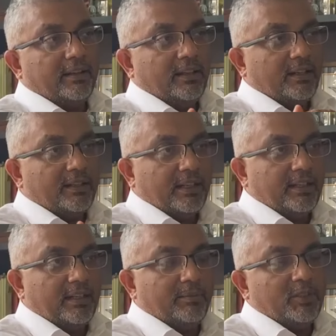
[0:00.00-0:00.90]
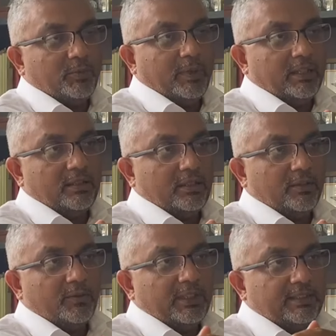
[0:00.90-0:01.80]
there are 10 elements, but the
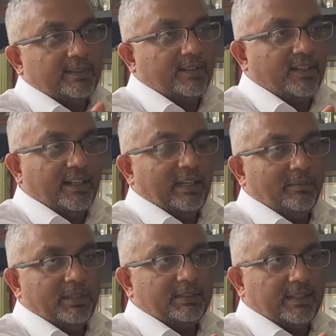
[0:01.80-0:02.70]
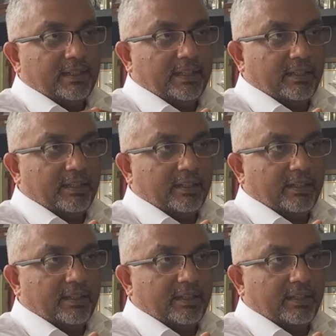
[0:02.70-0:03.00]
first 3 elements are